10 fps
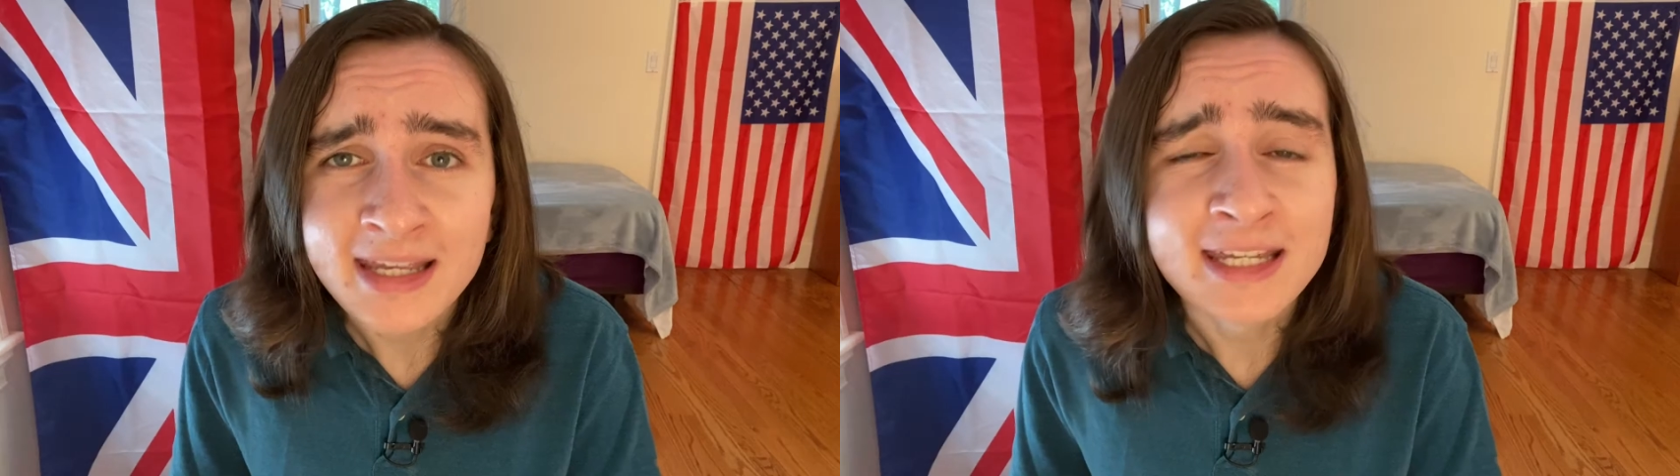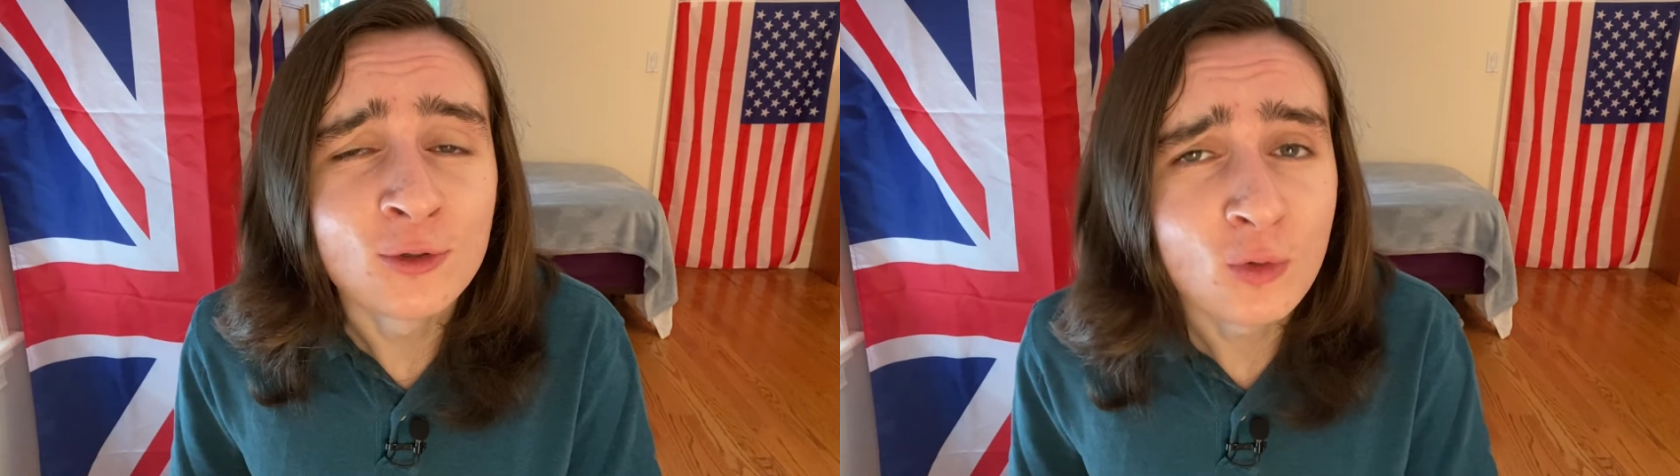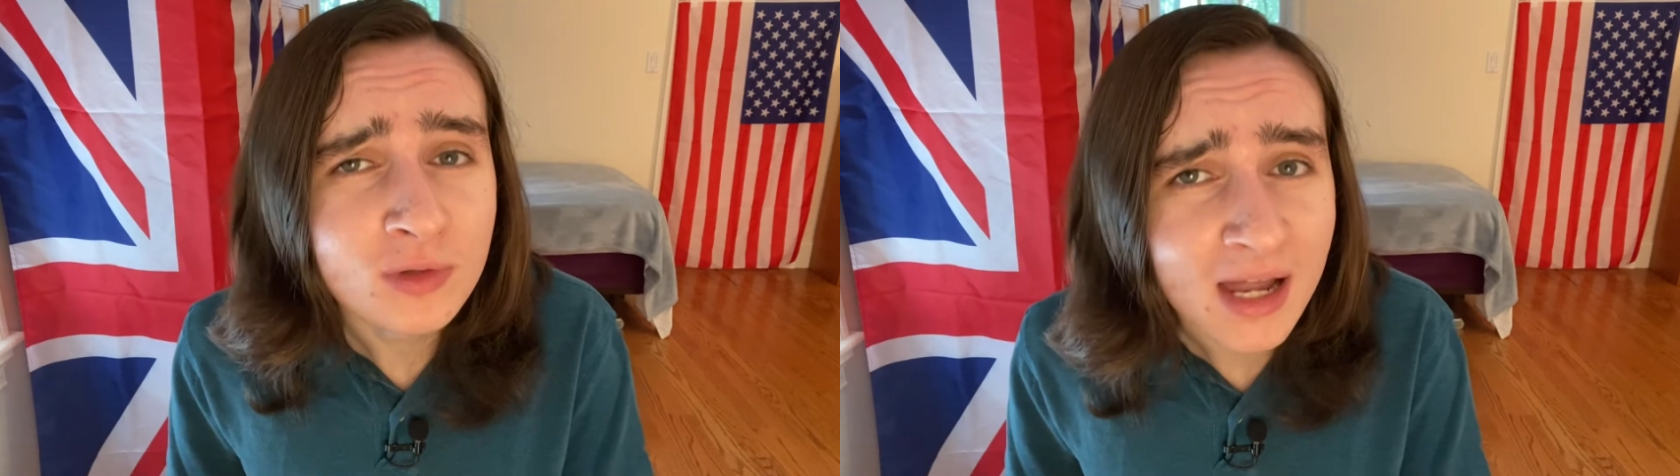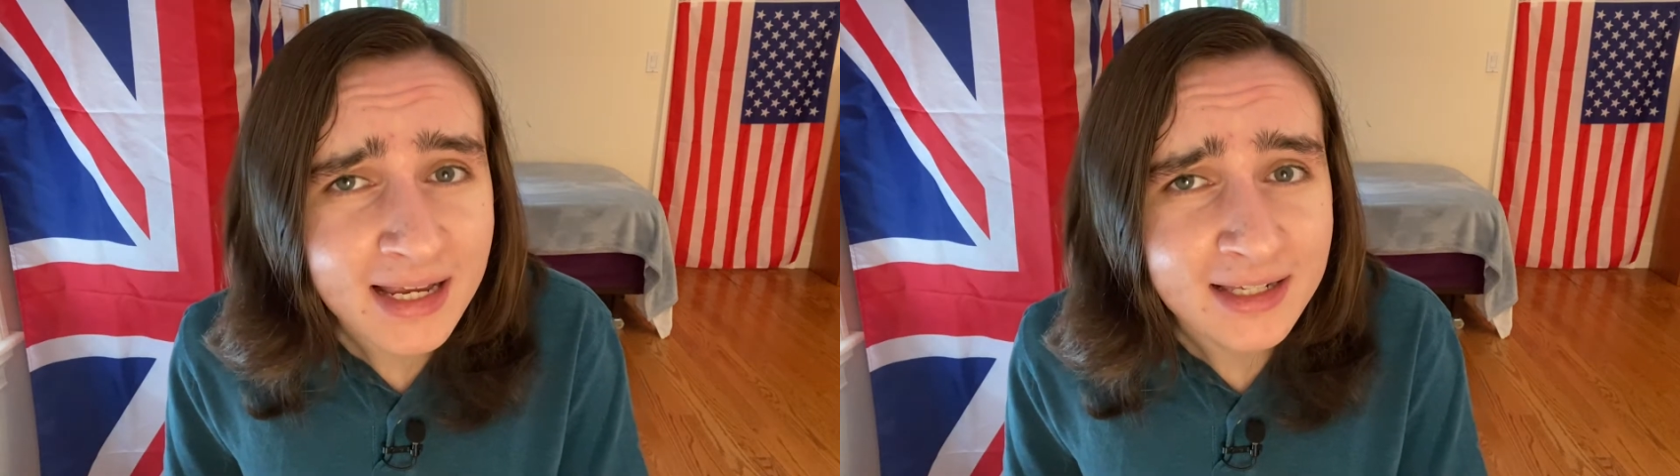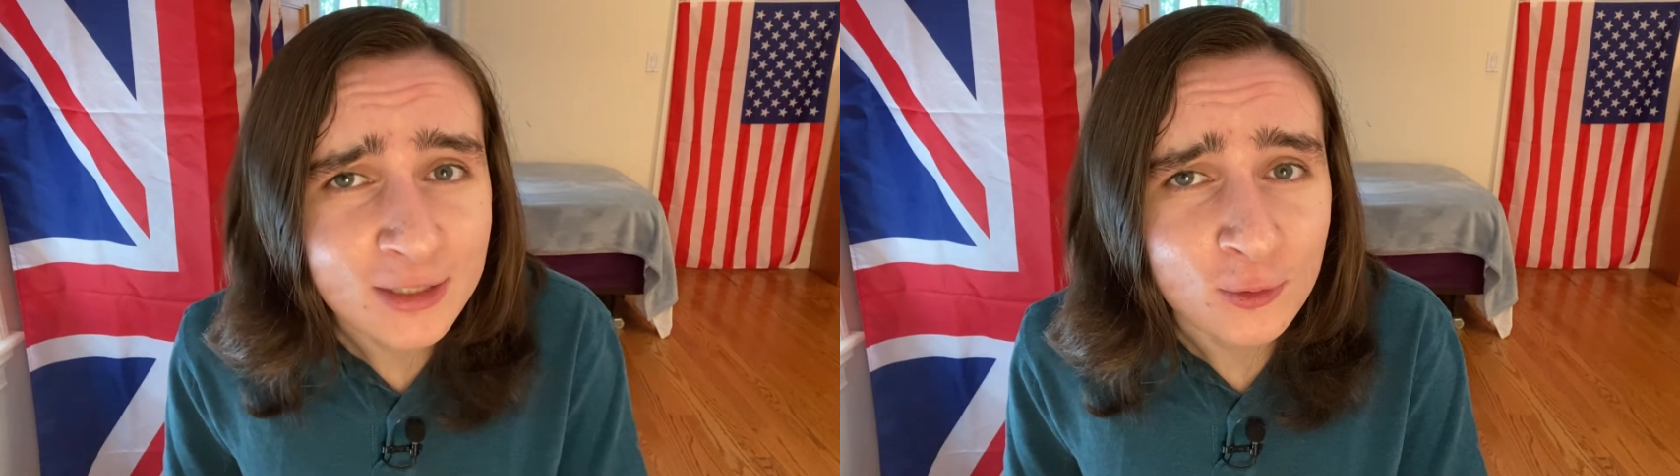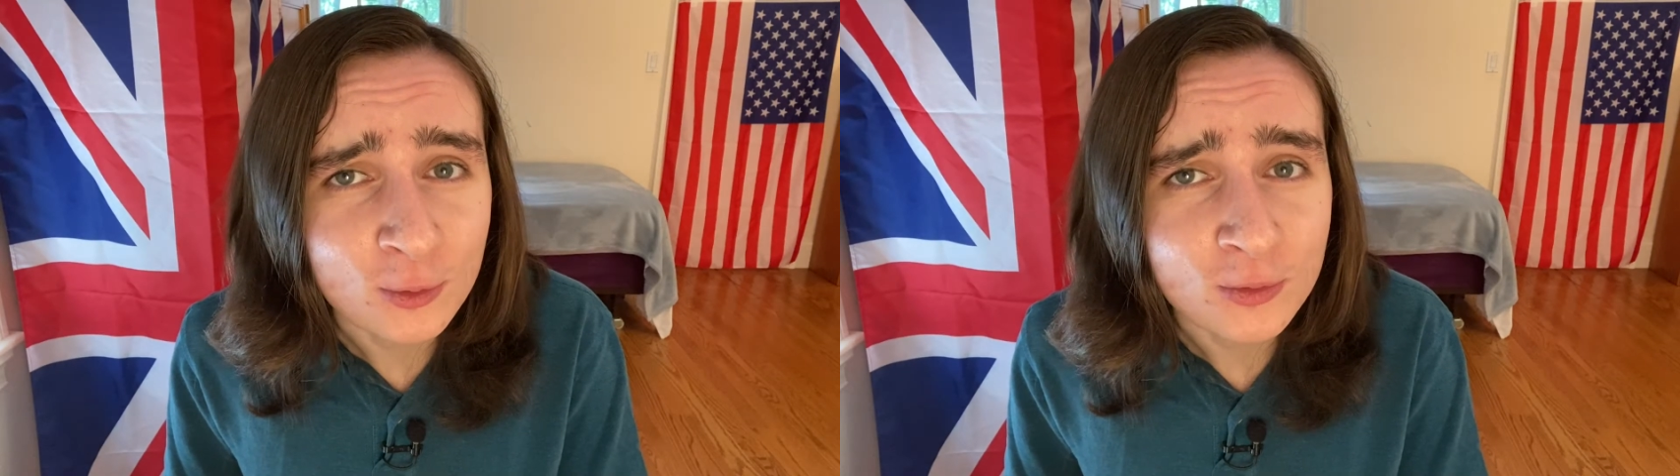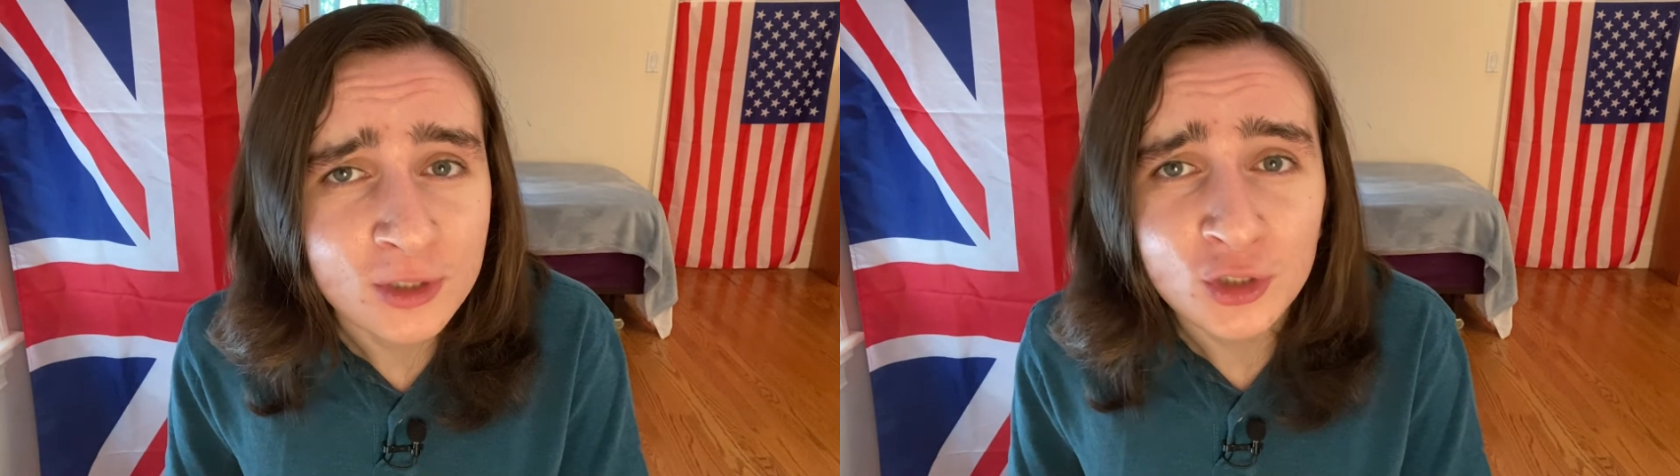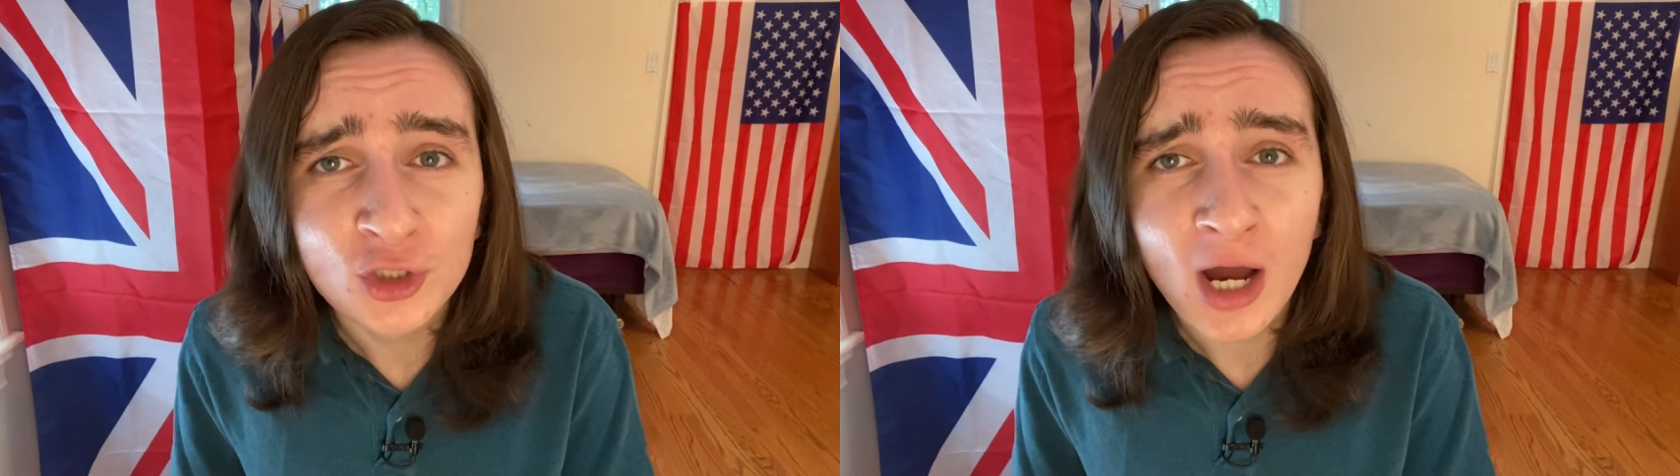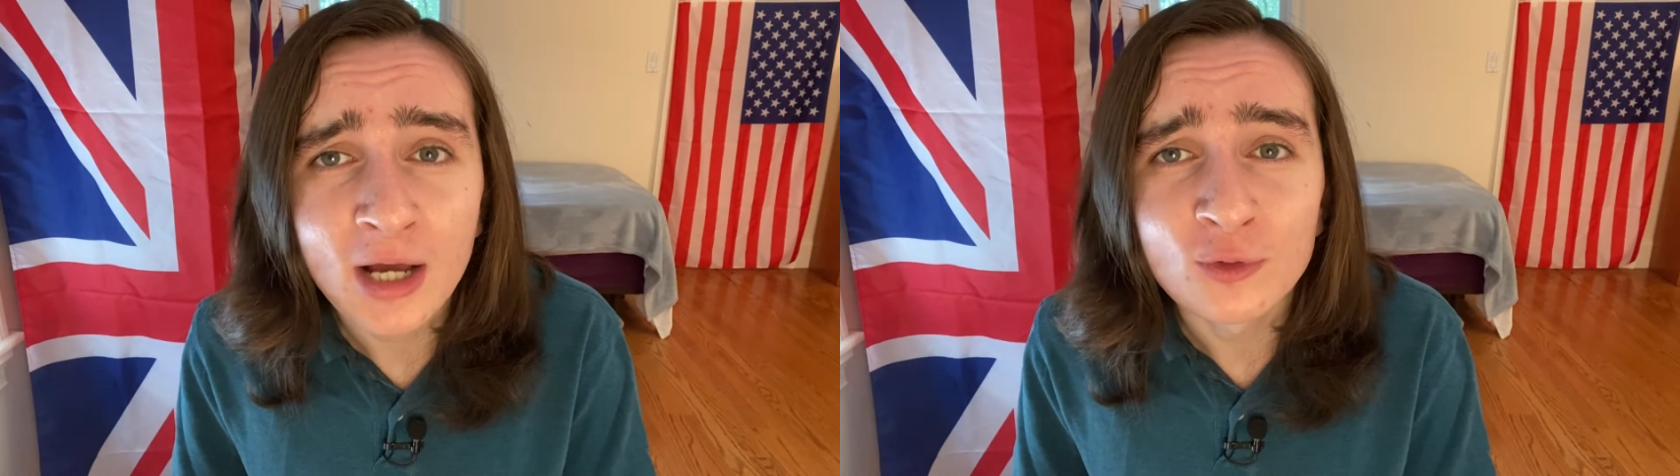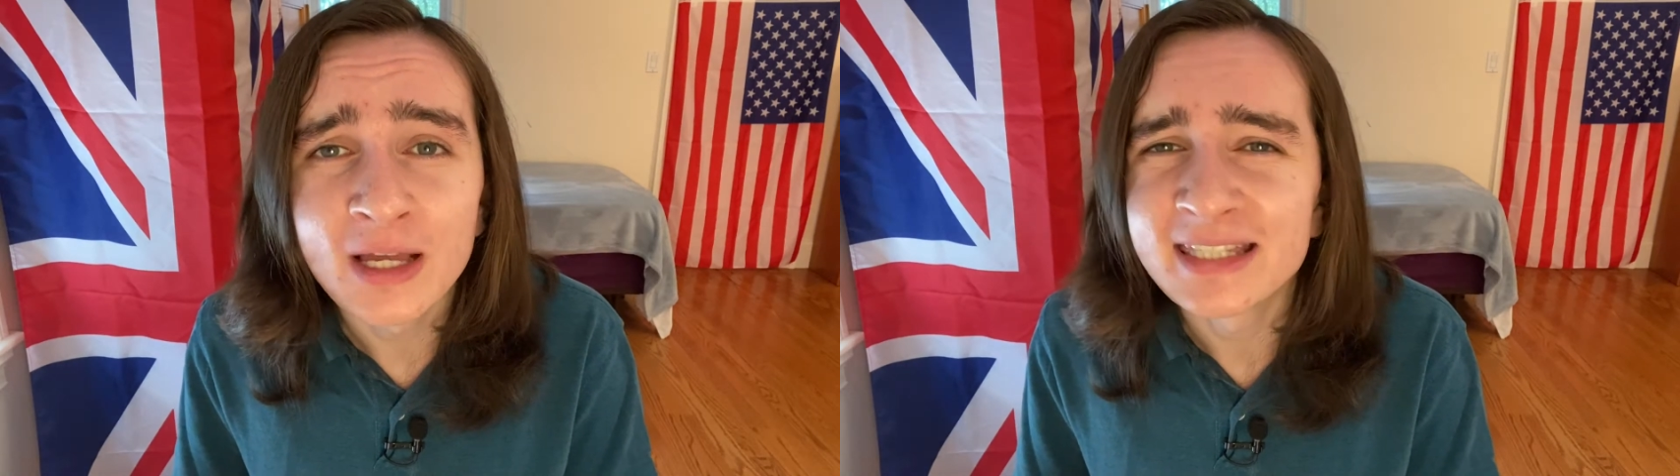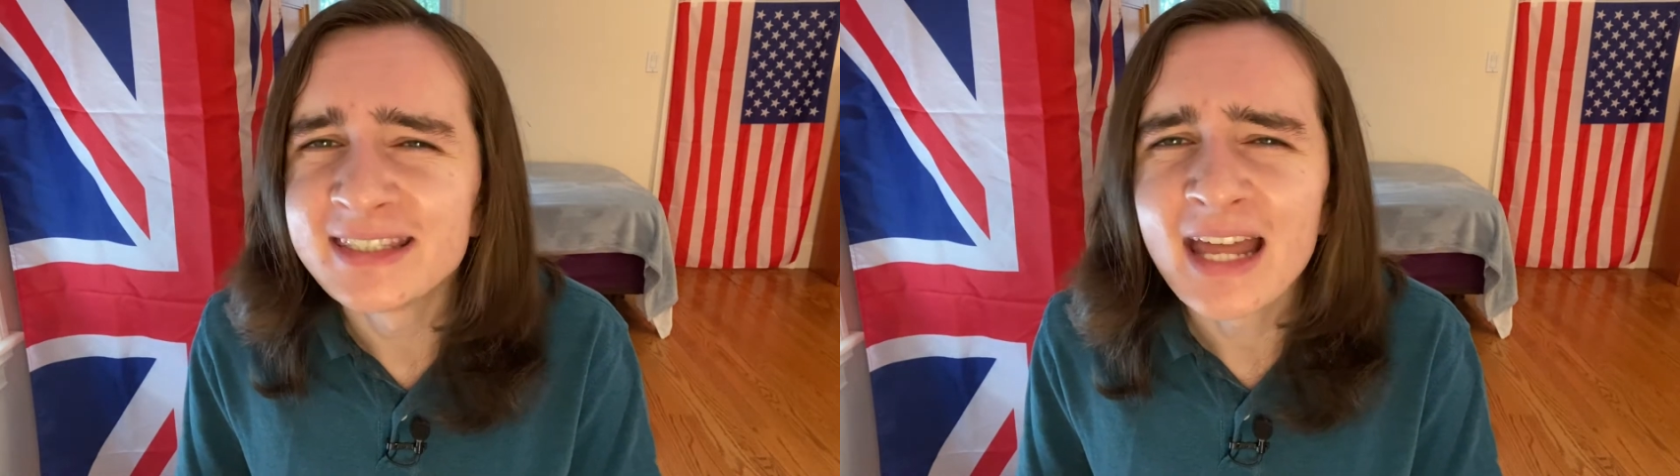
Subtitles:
In all likelihood, the child has